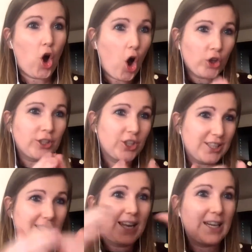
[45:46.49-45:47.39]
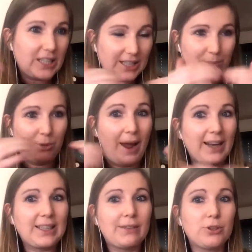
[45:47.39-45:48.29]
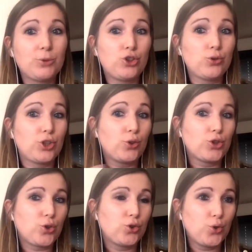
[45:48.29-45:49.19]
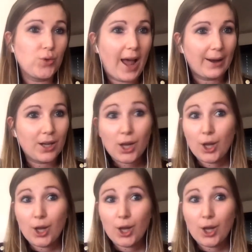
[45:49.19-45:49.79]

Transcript: on a state diplomatic level, but you could also do that